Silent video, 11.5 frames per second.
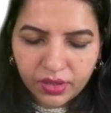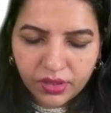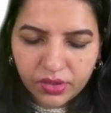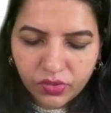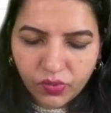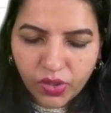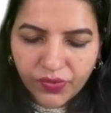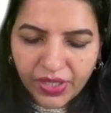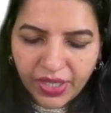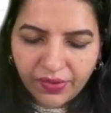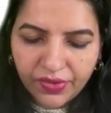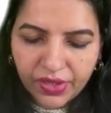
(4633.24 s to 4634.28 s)
So what we
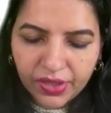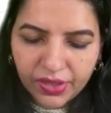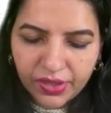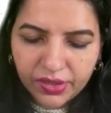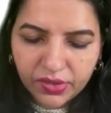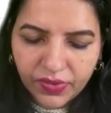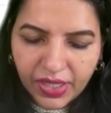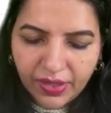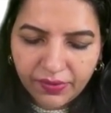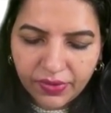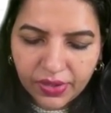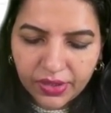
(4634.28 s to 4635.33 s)
have learned is, we
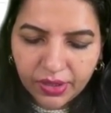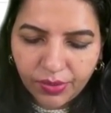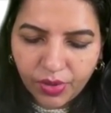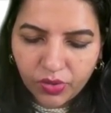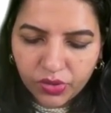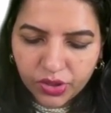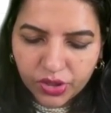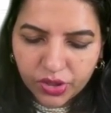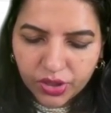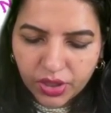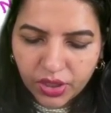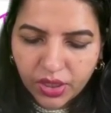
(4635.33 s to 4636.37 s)
have learned about
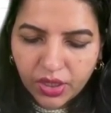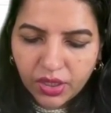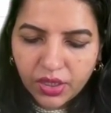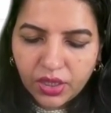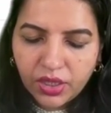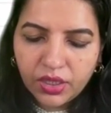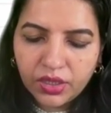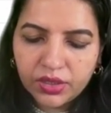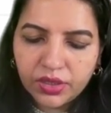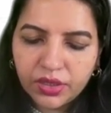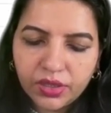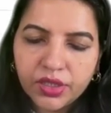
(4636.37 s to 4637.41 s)

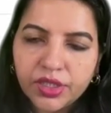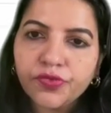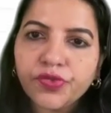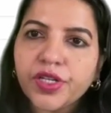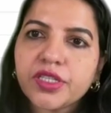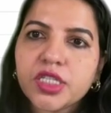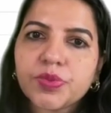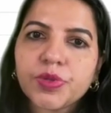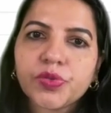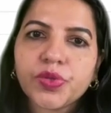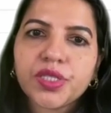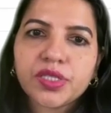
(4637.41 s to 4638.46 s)
the differences
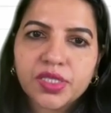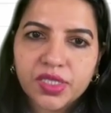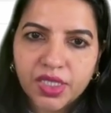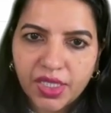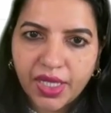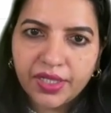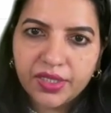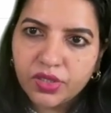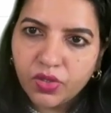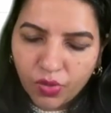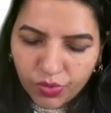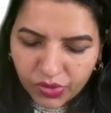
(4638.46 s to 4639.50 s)
between cysteine and
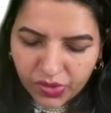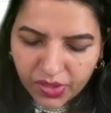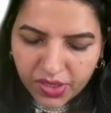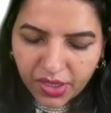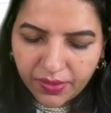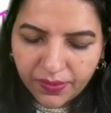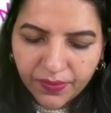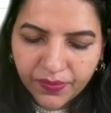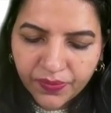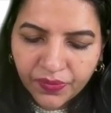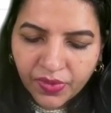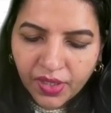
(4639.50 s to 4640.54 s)
homocysteine.
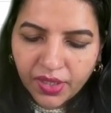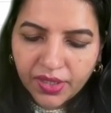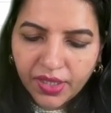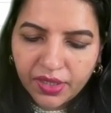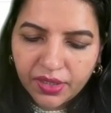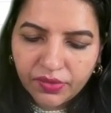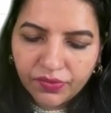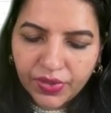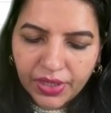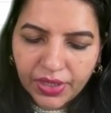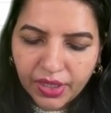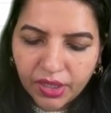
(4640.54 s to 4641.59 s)
Then
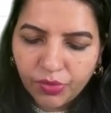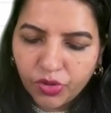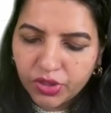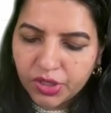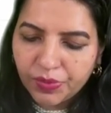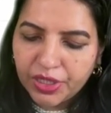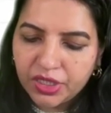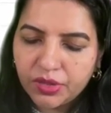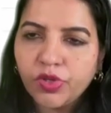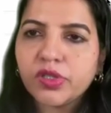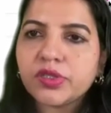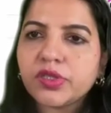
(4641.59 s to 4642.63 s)
we learn about this
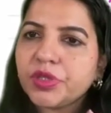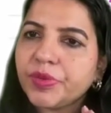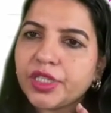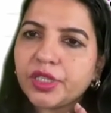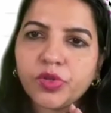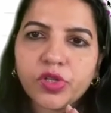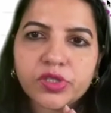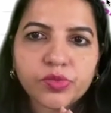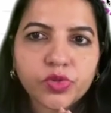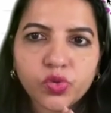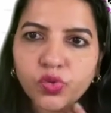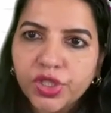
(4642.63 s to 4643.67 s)
metabolism.
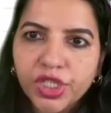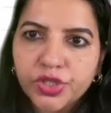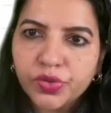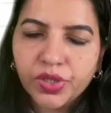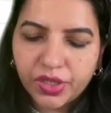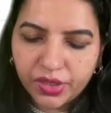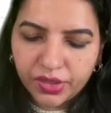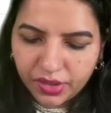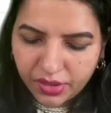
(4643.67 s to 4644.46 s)
Metabolism, no need to learn,